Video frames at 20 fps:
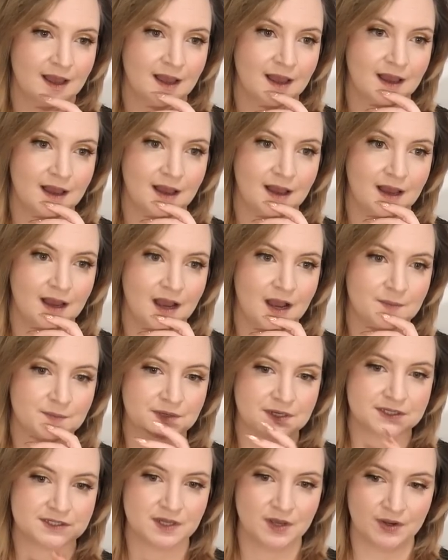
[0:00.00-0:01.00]
uh, I'm
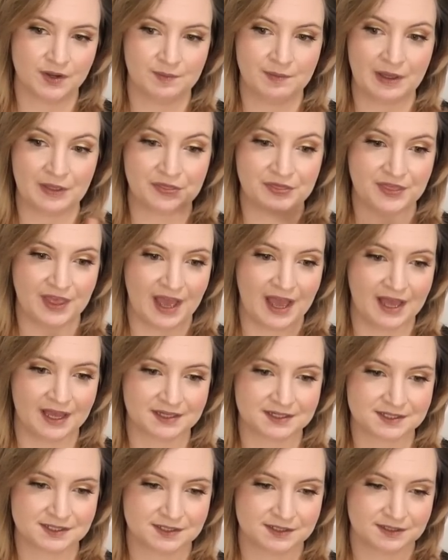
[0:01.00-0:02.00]
going to talk about
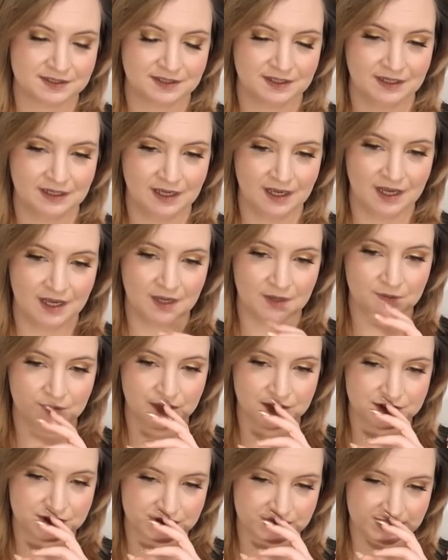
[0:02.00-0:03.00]
that, uh,
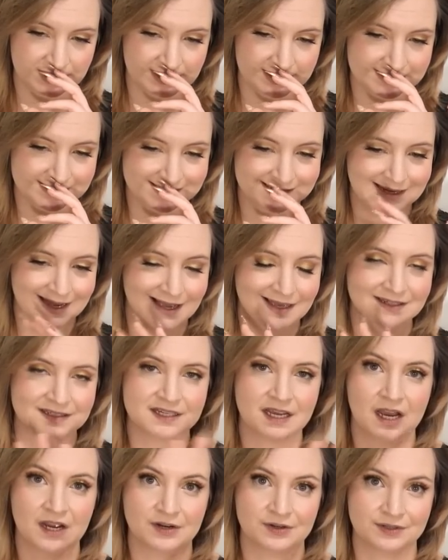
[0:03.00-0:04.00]
which is not
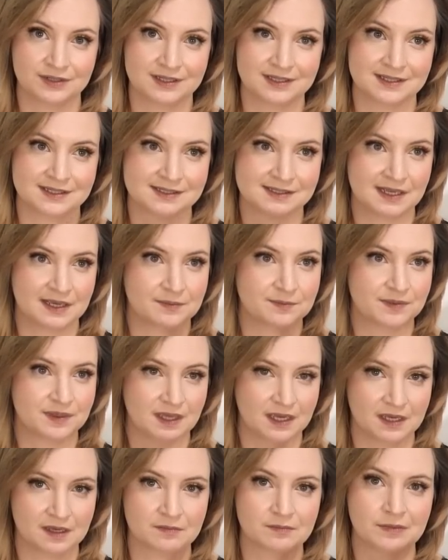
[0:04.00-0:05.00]
entirely the same
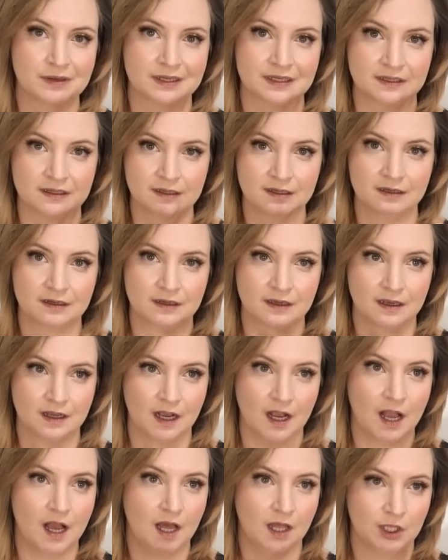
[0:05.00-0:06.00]
thing, but
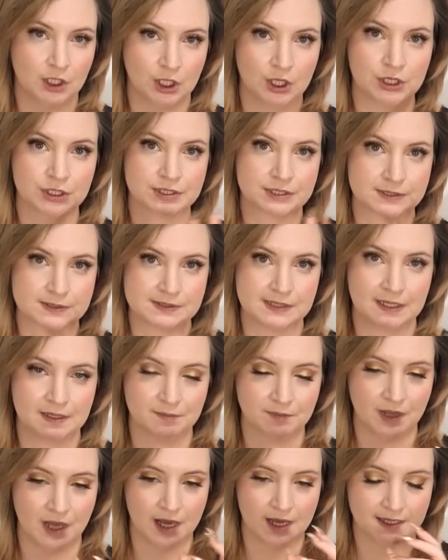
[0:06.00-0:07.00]
along the
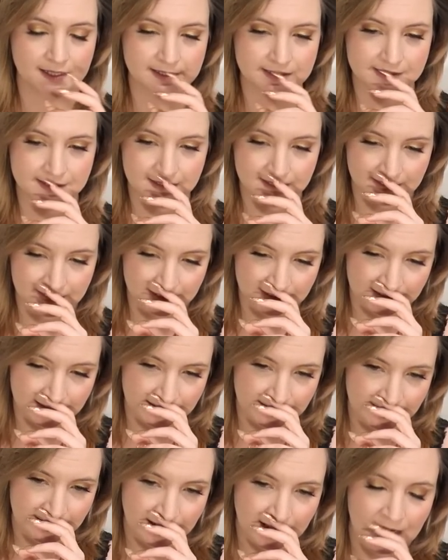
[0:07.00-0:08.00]
same lines.
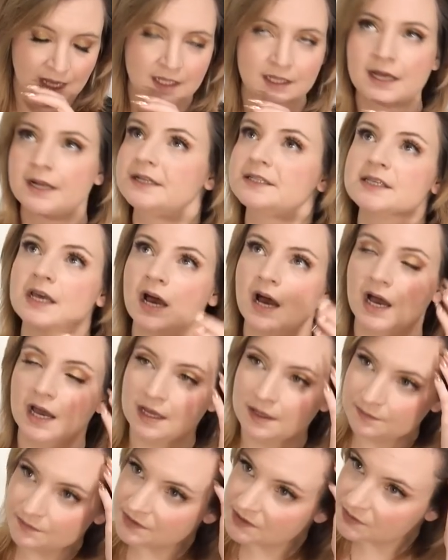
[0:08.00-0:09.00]
A lot of
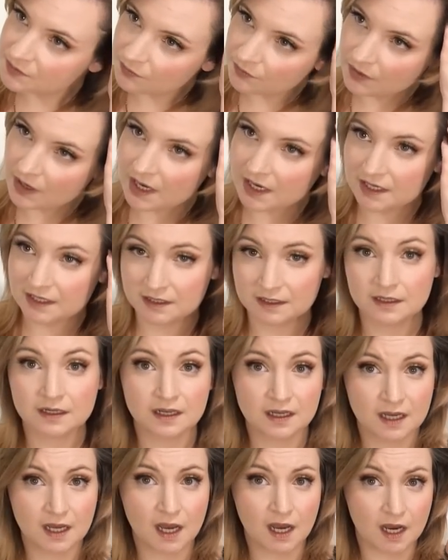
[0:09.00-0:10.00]
times
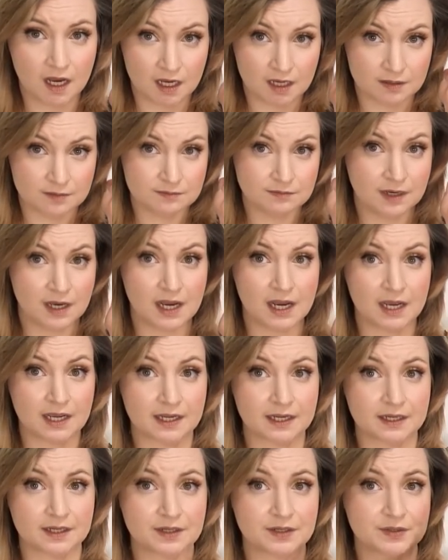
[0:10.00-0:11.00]
when um,
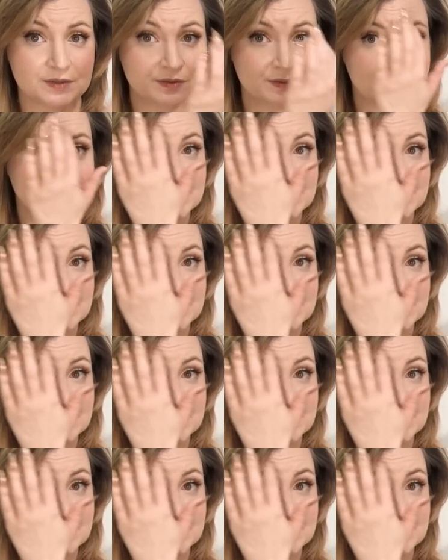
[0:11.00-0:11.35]
I